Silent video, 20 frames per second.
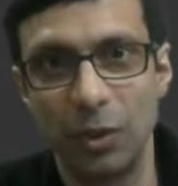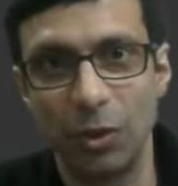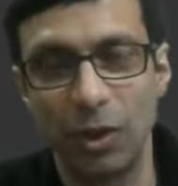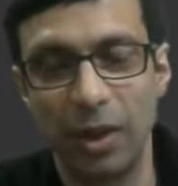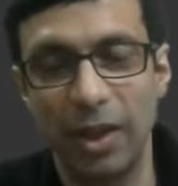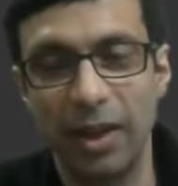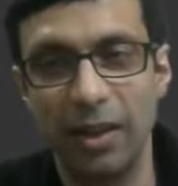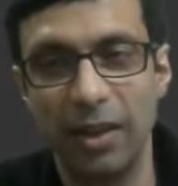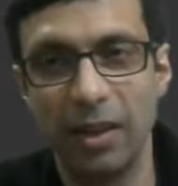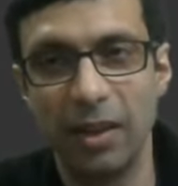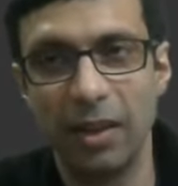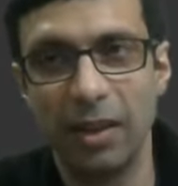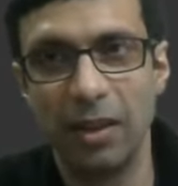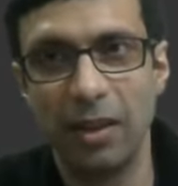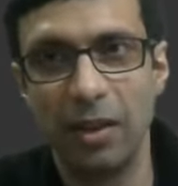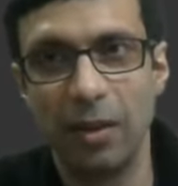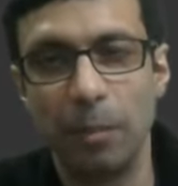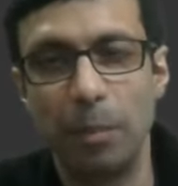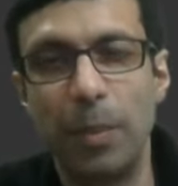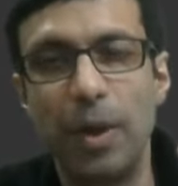Okay.
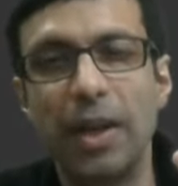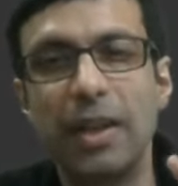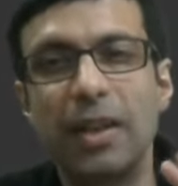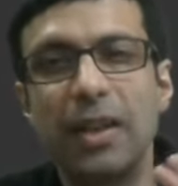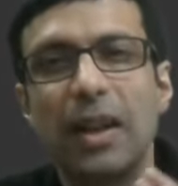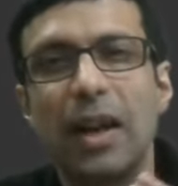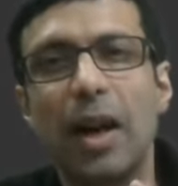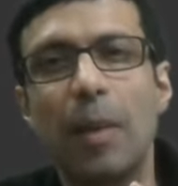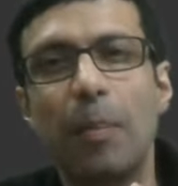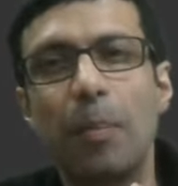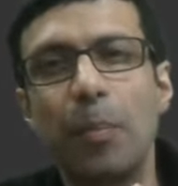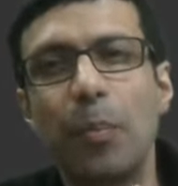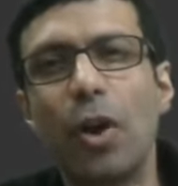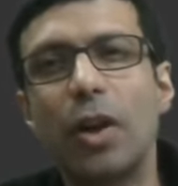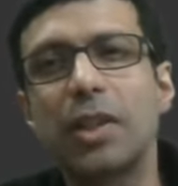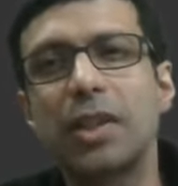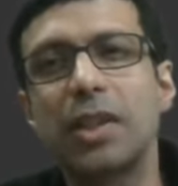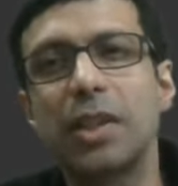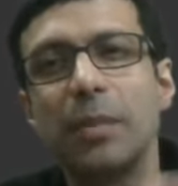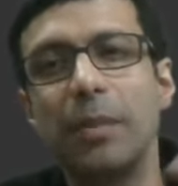But
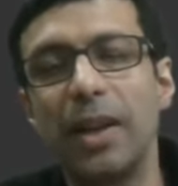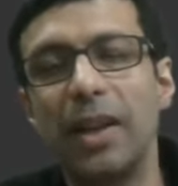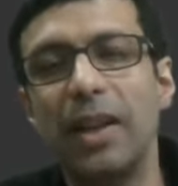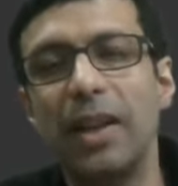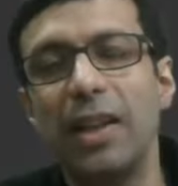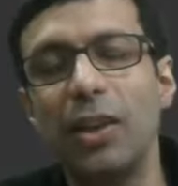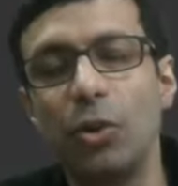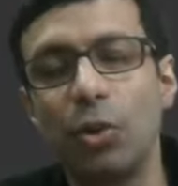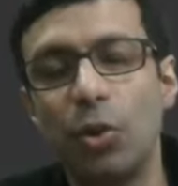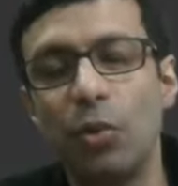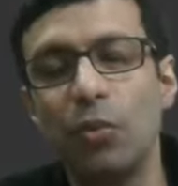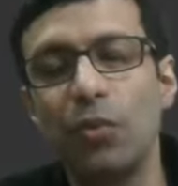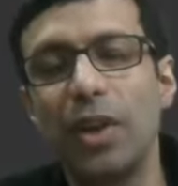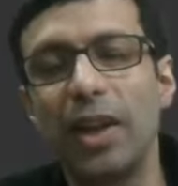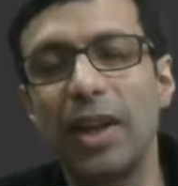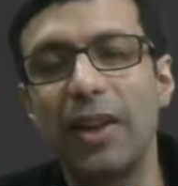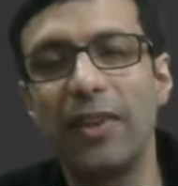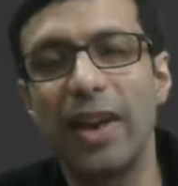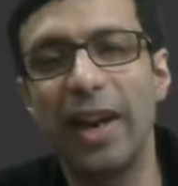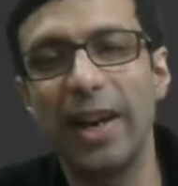approximately, you know, we
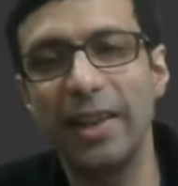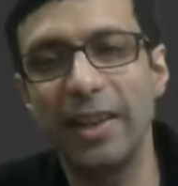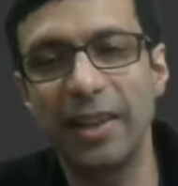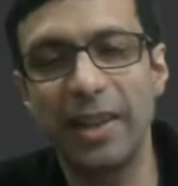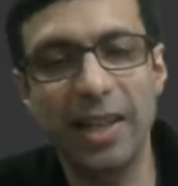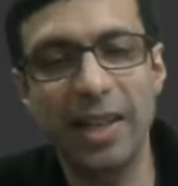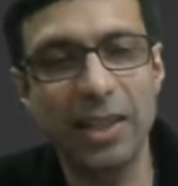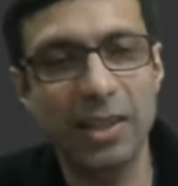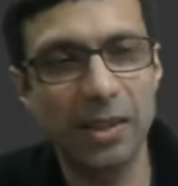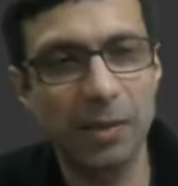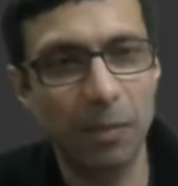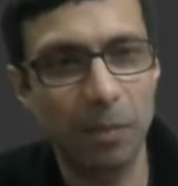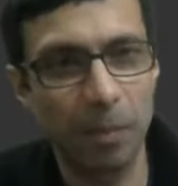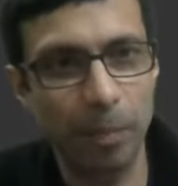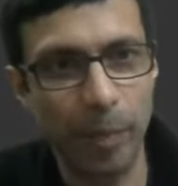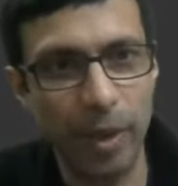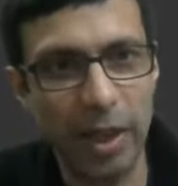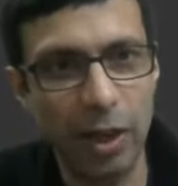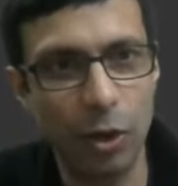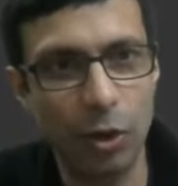can write it as
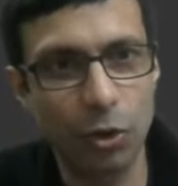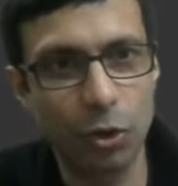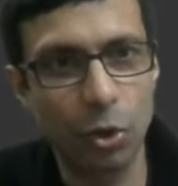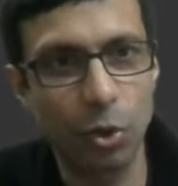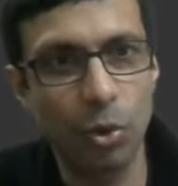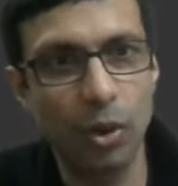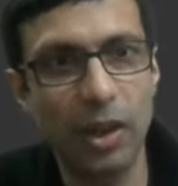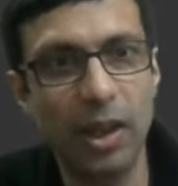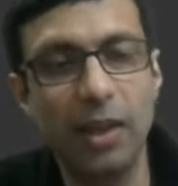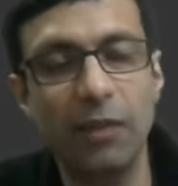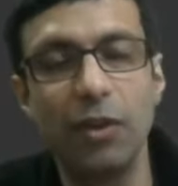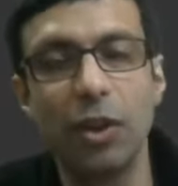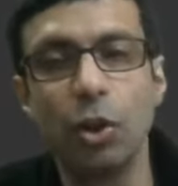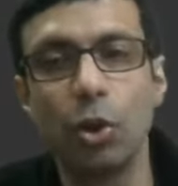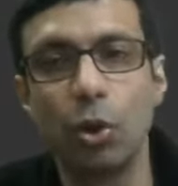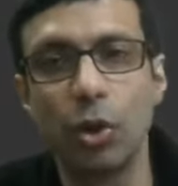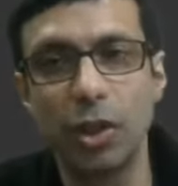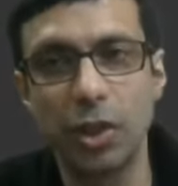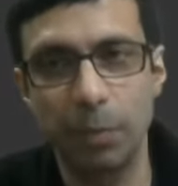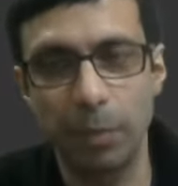P also, even
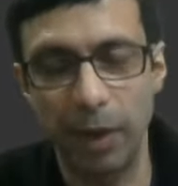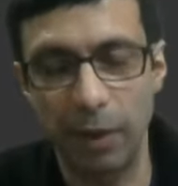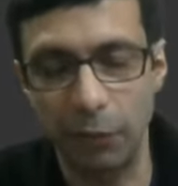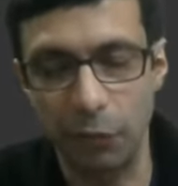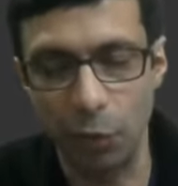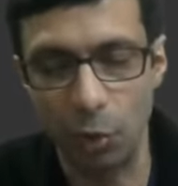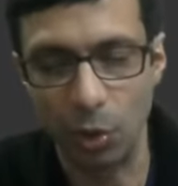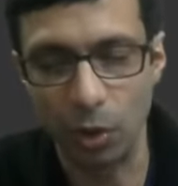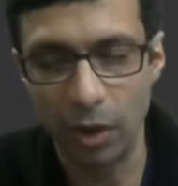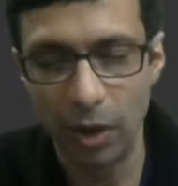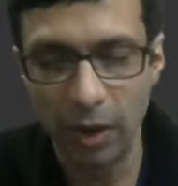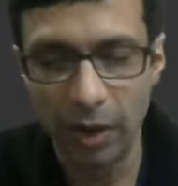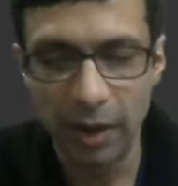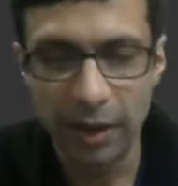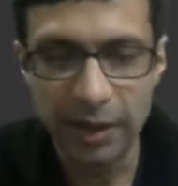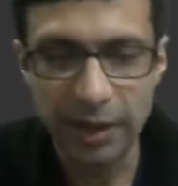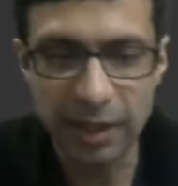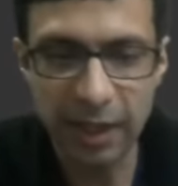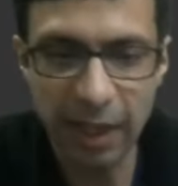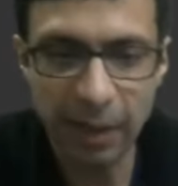though it's P four.
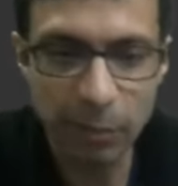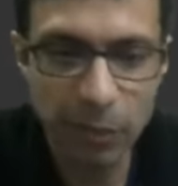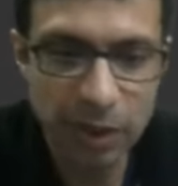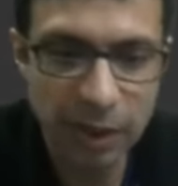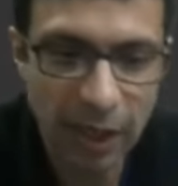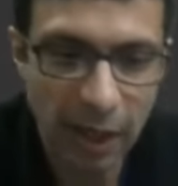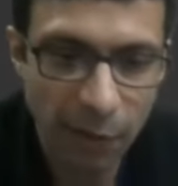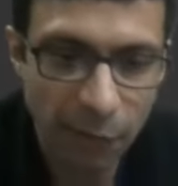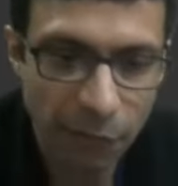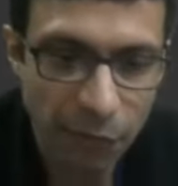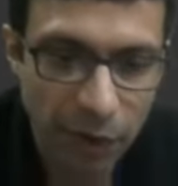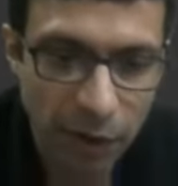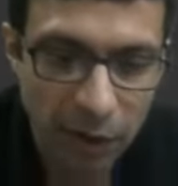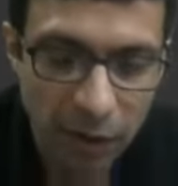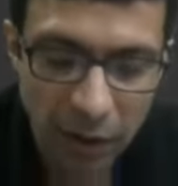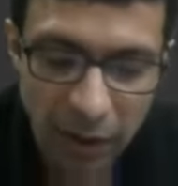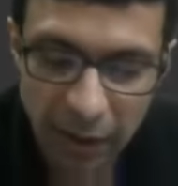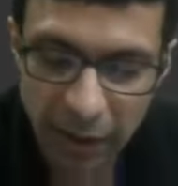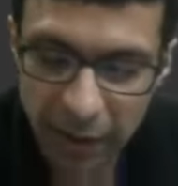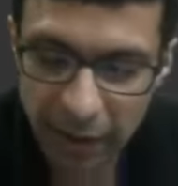Same
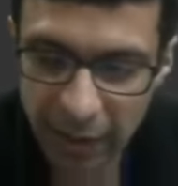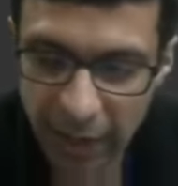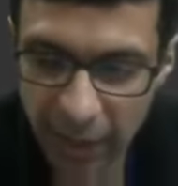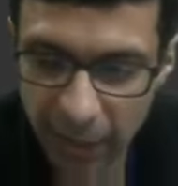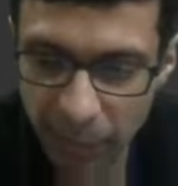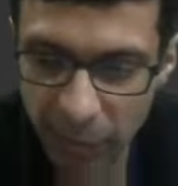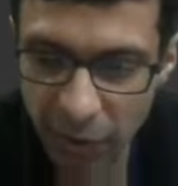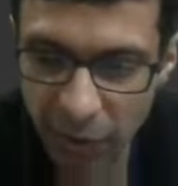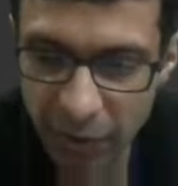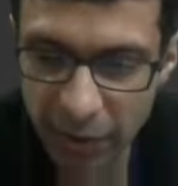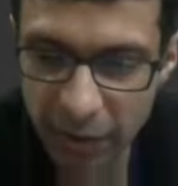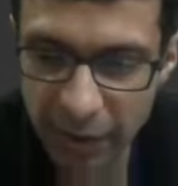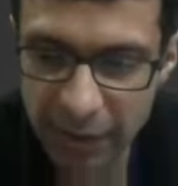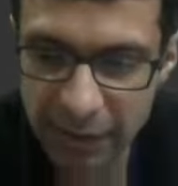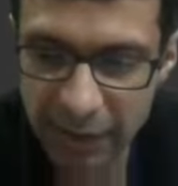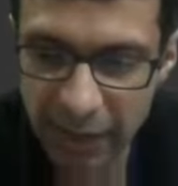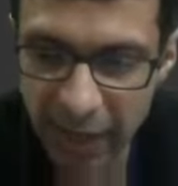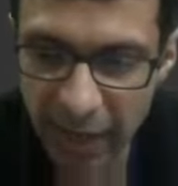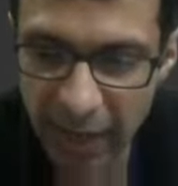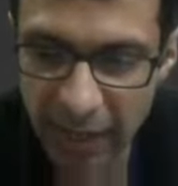sulfur can be written
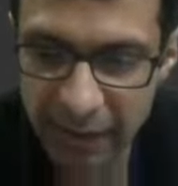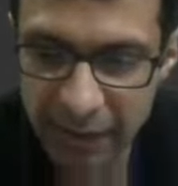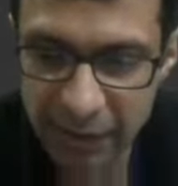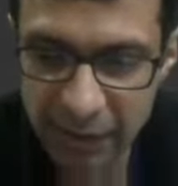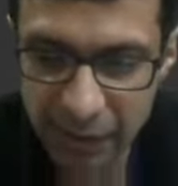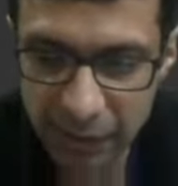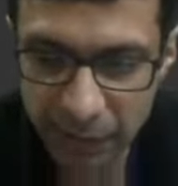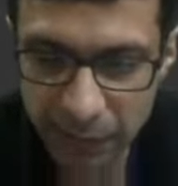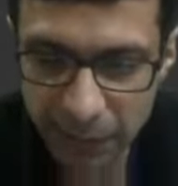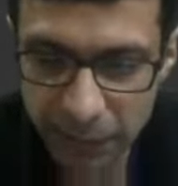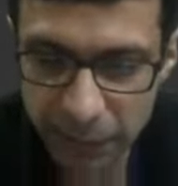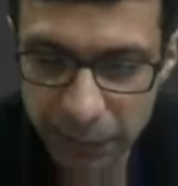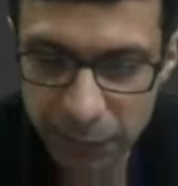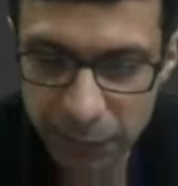as S,